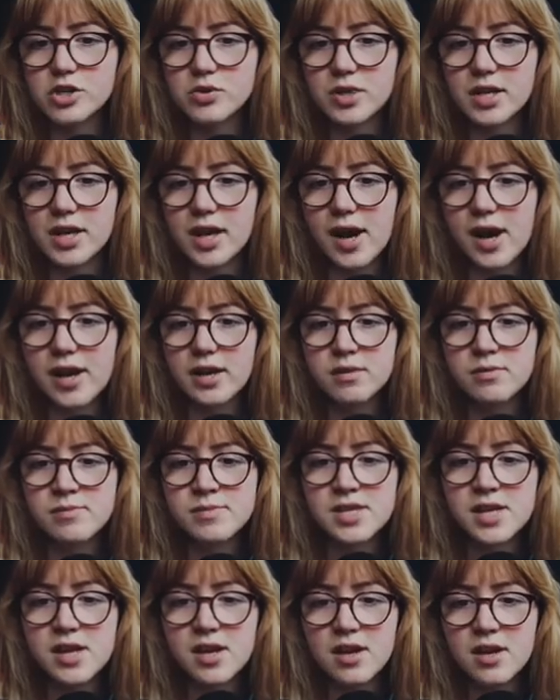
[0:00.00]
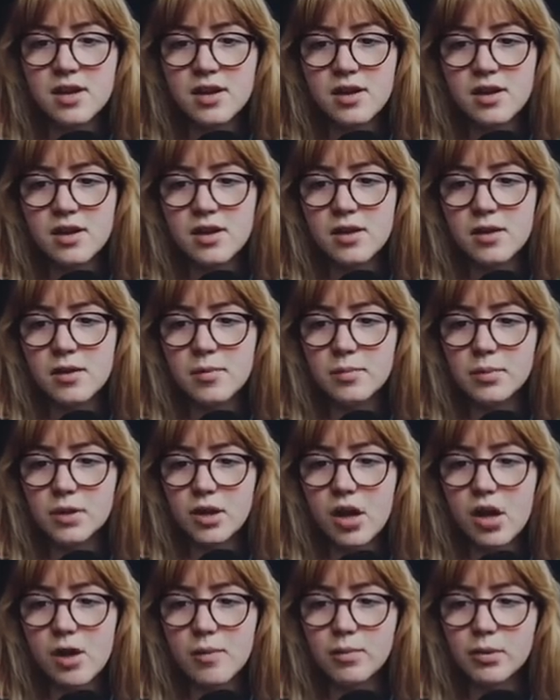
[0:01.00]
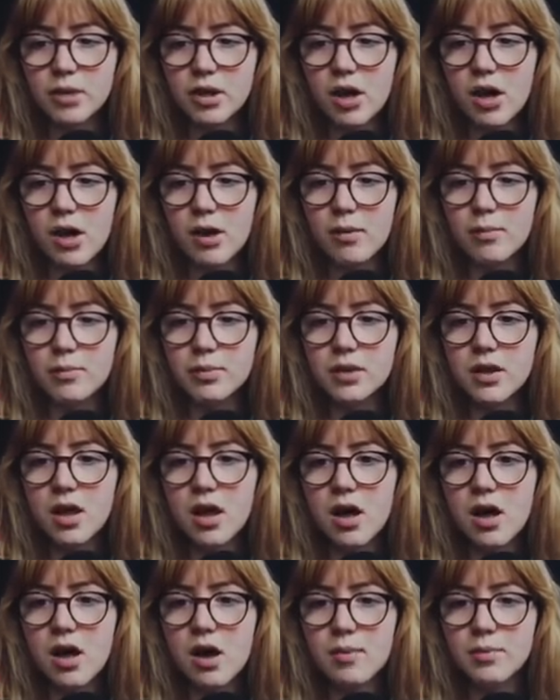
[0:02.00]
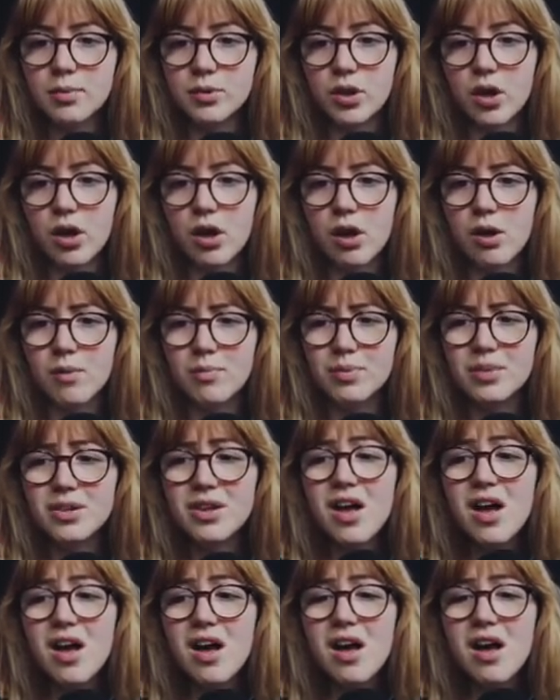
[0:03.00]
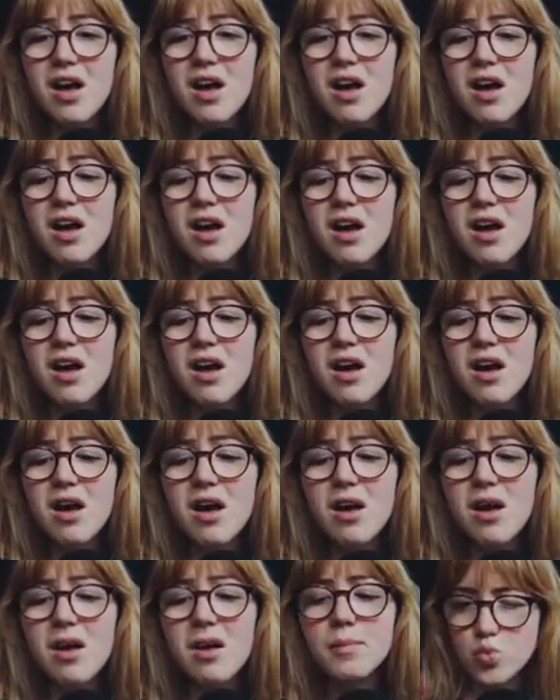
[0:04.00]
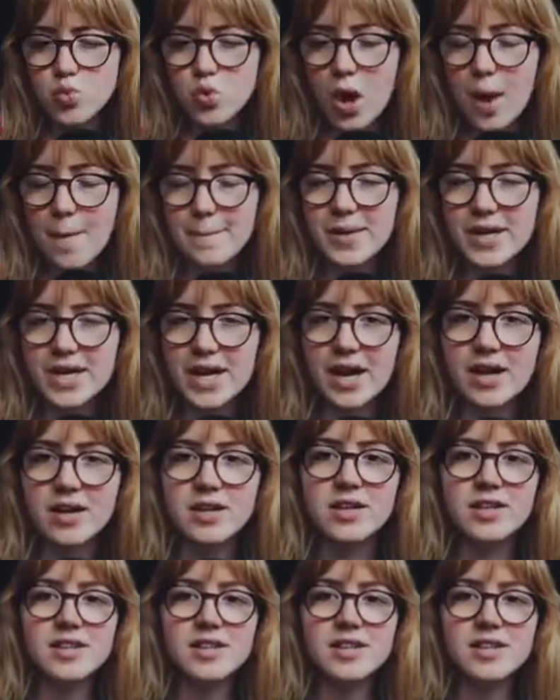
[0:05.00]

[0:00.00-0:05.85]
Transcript: drink items. Blah, blah, blah, blah, blah. But yeah,